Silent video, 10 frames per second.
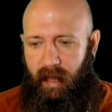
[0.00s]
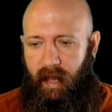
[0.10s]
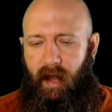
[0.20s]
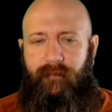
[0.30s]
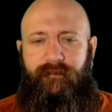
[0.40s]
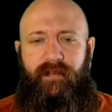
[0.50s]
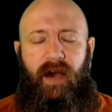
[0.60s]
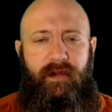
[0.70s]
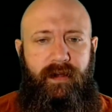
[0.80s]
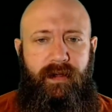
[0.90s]
A
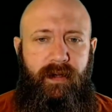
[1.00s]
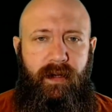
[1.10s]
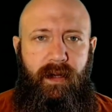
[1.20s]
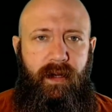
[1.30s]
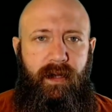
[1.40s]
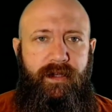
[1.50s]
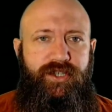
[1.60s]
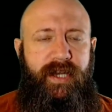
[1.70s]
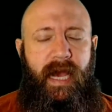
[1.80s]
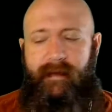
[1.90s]
father
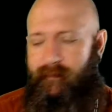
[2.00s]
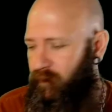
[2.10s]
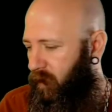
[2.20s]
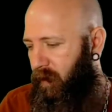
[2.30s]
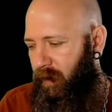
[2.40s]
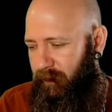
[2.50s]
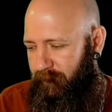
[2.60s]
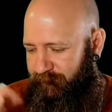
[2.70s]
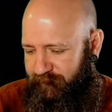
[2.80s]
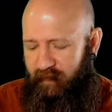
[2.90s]
should have
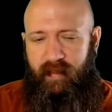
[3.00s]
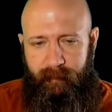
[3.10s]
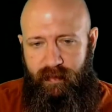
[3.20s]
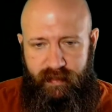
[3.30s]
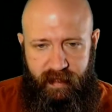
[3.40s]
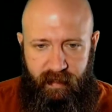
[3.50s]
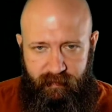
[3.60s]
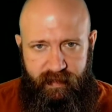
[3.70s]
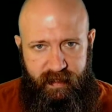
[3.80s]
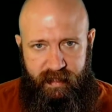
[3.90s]
50%
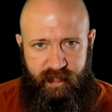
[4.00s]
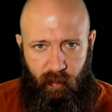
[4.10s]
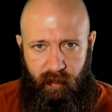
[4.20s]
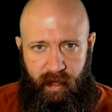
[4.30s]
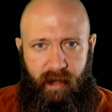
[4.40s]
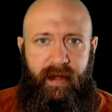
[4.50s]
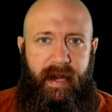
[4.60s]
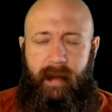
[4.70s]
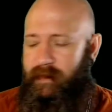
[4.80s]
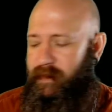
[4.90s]
of the say so on how that
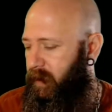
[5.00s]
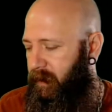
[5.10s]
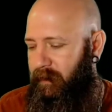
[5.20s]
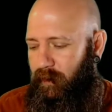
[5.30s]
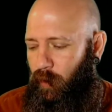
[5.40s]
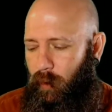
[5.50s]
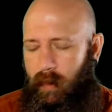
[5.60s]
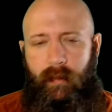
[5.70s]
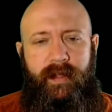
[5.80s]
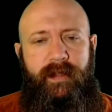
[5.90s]
happens.
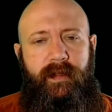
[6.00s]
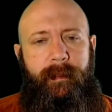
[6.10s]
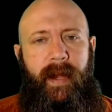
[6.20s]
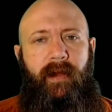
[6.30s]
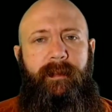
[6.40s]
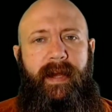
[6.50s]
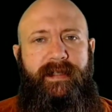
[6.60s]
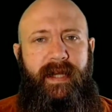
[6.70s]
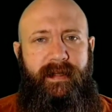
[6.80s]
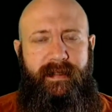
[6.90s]
When the parent
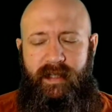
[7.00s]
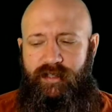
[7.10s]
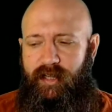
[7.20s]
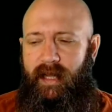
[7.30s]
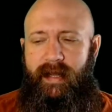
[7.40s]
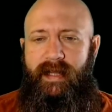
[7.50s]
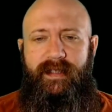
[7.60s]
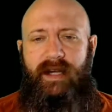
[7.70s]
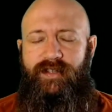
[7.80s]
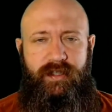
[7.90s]
makes that decision,
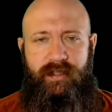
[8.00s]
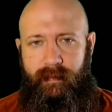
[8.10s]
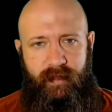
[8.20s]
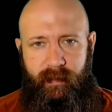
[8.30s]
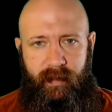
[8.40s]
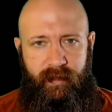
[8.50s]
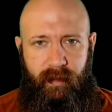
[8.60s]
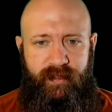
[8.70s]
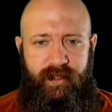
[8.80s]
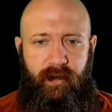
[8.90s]
it's not just up to the mother.
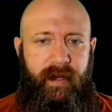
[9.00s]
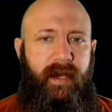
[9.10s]
I'm sorry.